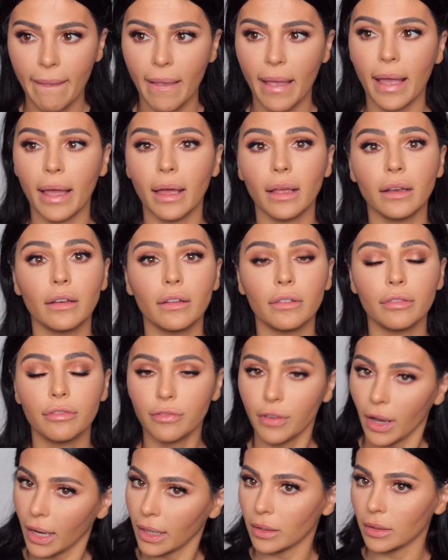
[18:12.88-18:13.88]
And
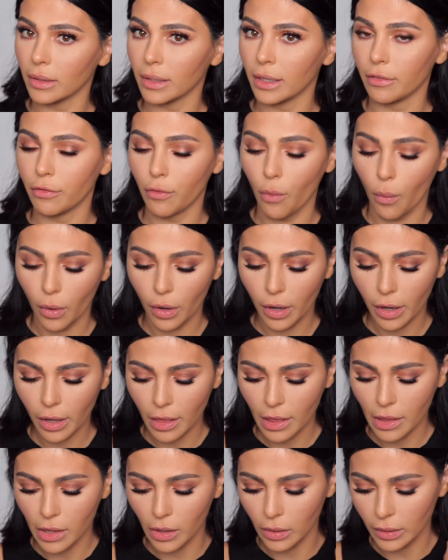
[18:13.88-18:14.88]
finally, for
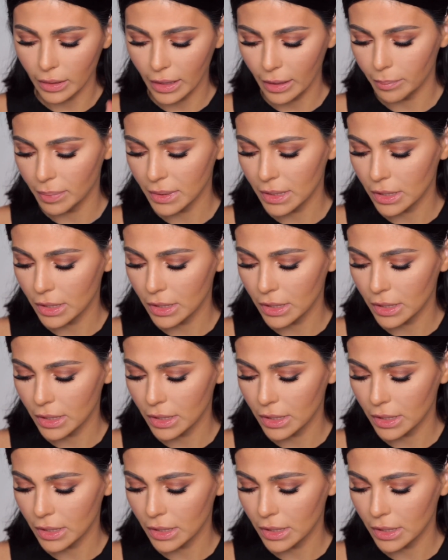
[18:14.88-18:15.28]
the lips.